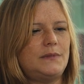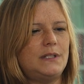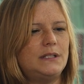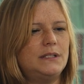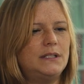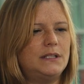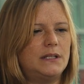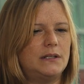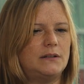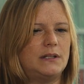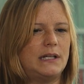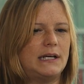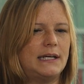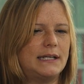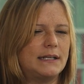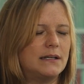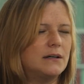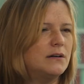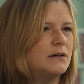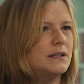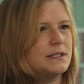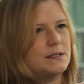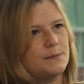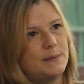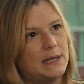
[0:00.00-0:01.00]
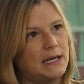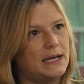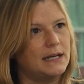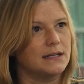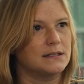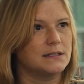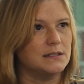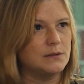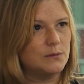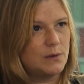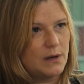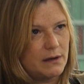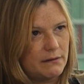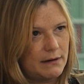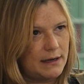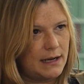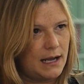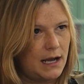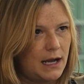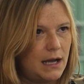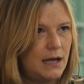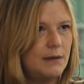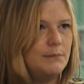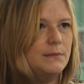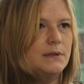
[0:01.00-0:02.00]
it's a bit hectic where I
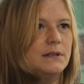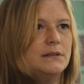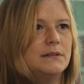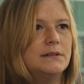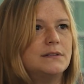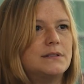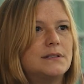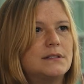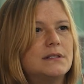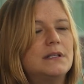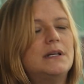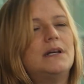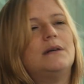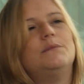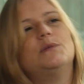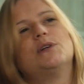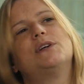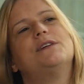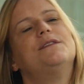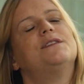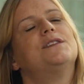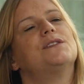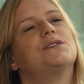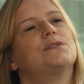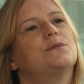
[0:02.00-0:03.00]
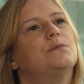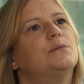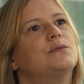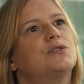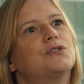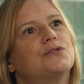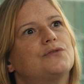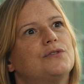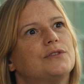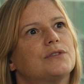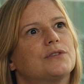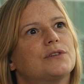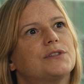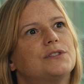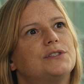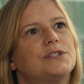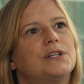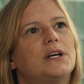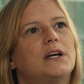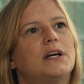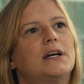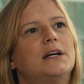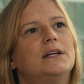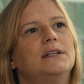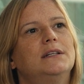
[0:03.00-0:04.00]
am and I'm looking for some
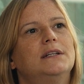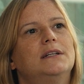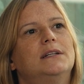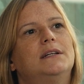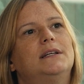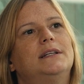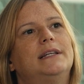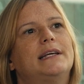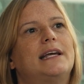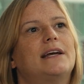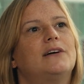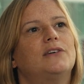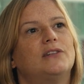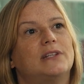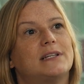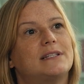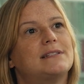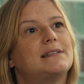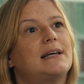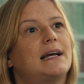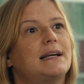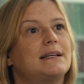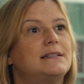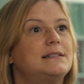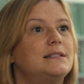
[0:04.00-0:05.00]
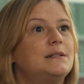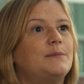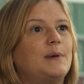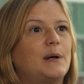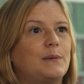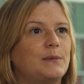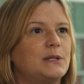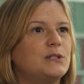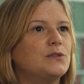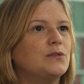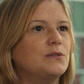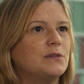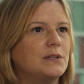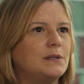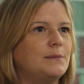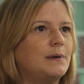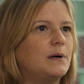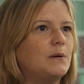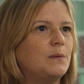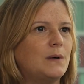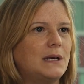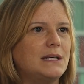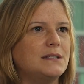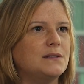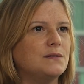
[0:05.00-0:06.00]
structure, and they get all excited about me talking
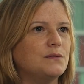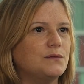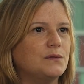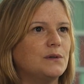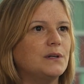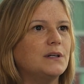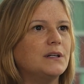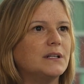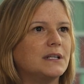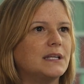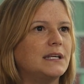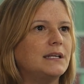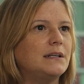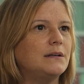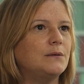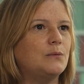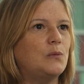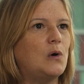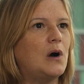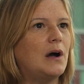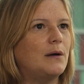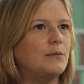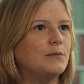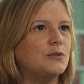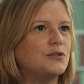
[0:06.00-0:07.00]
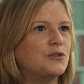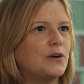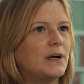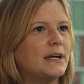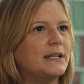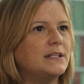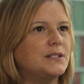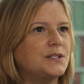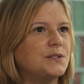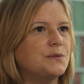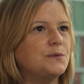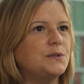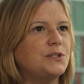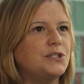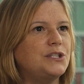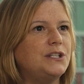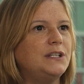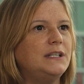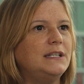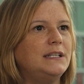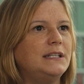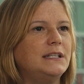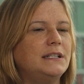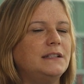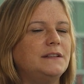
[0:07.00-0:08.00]
about ways of working and what I'm trying to
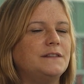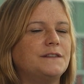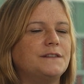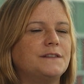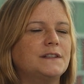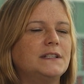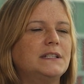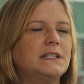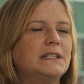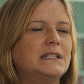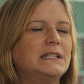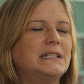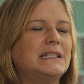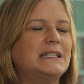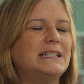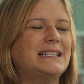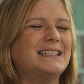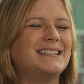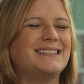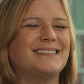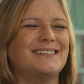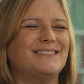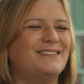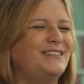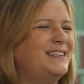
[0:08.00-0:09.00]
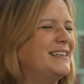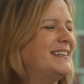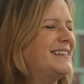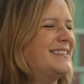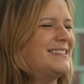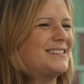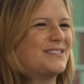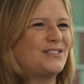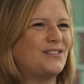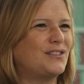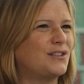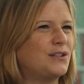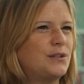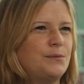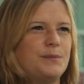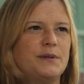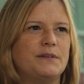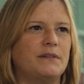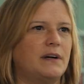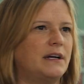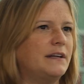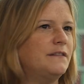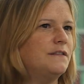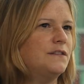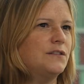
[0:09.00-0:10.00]
achieve, I go, it's not going to be
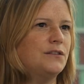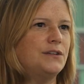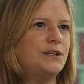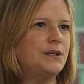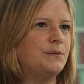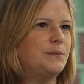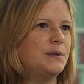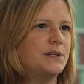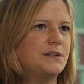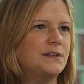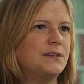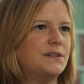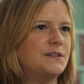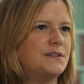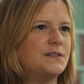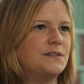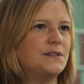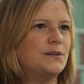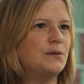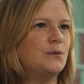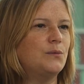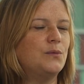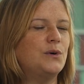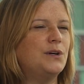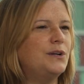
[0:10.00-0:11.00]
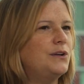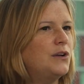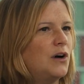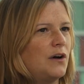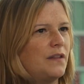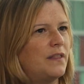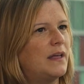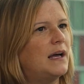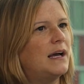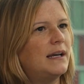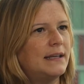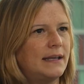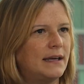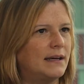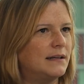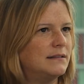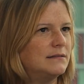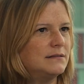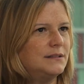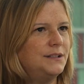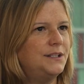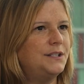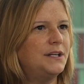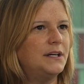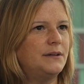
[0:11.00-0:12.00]
right for you because we're not there yet,
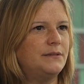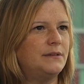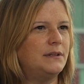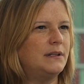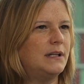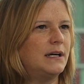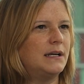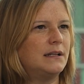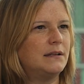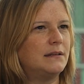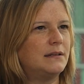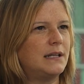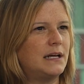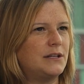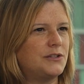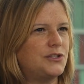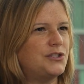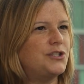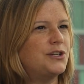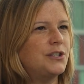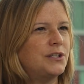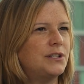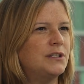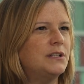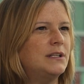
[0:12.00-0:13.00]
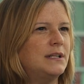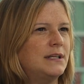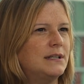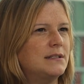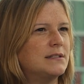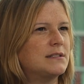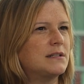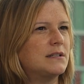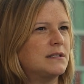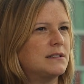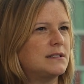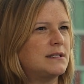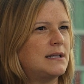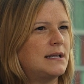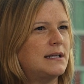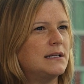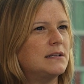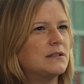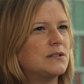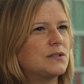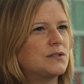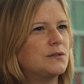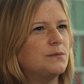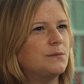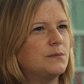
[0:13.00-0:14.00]
and that journey is going to
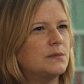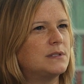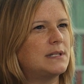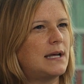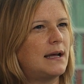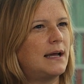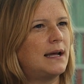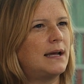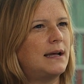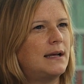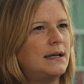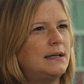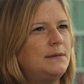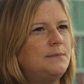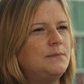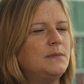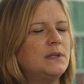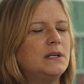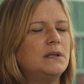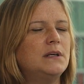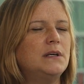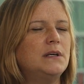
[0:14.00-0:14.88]
take some time.